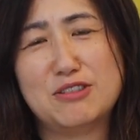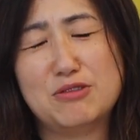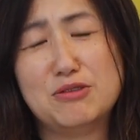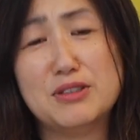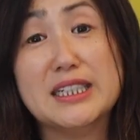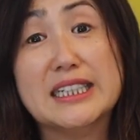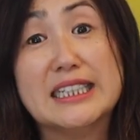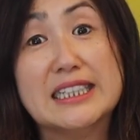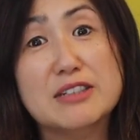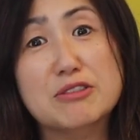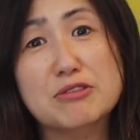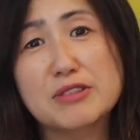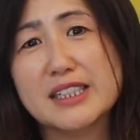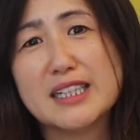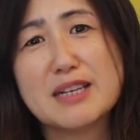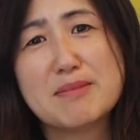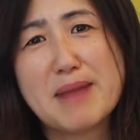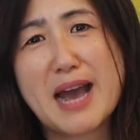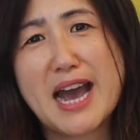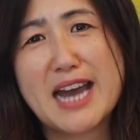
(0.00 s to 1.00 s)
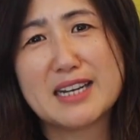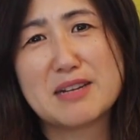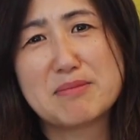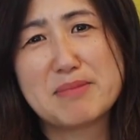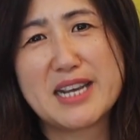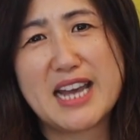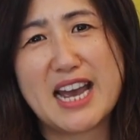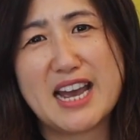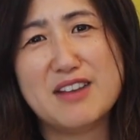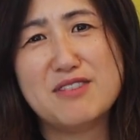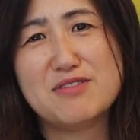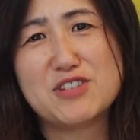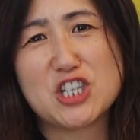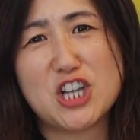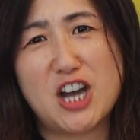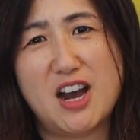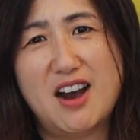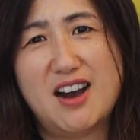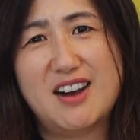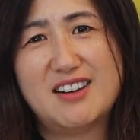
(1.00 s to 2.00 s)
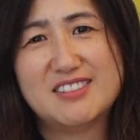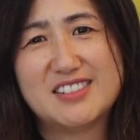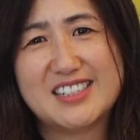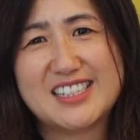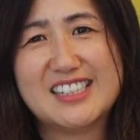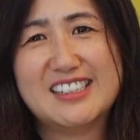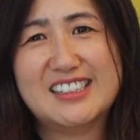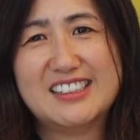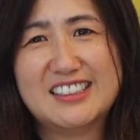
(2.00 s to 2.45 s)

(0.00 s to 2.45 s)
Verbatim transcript: really, really badly behaved child.